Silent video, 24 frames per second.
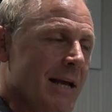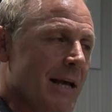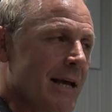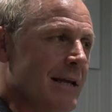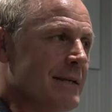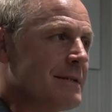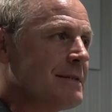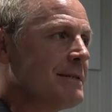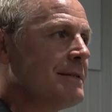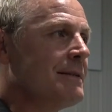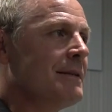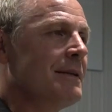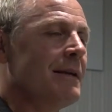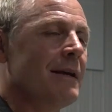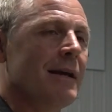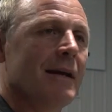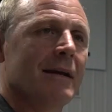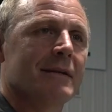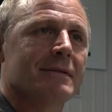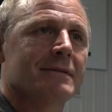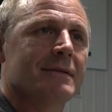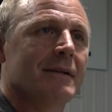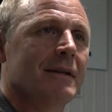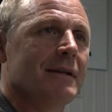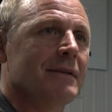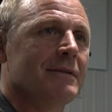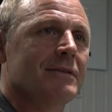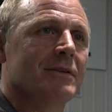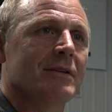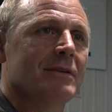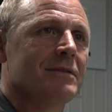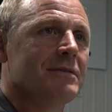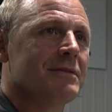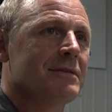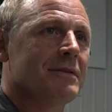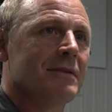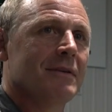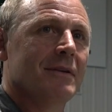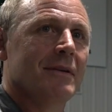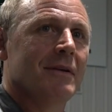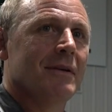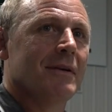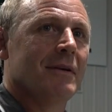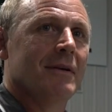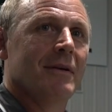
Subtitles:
Yes, and just